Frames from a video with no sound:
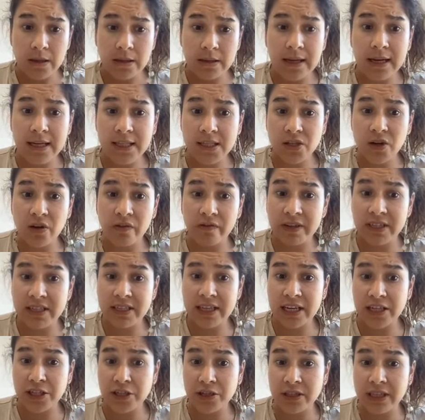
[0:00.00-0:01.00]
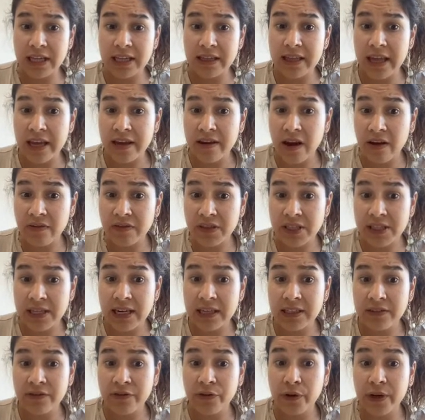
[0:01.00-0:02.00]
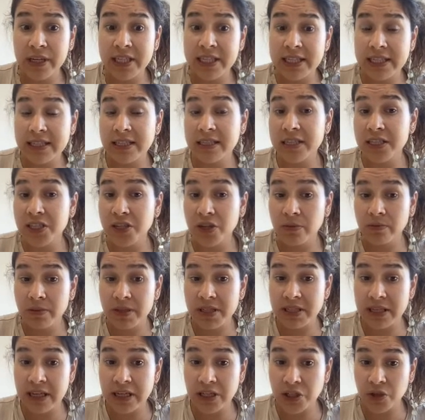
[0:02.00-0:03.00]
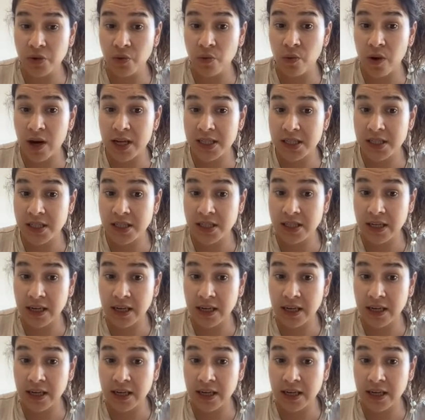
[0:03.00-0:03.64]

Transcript: That's conversation that they have started. For instance, this conversation was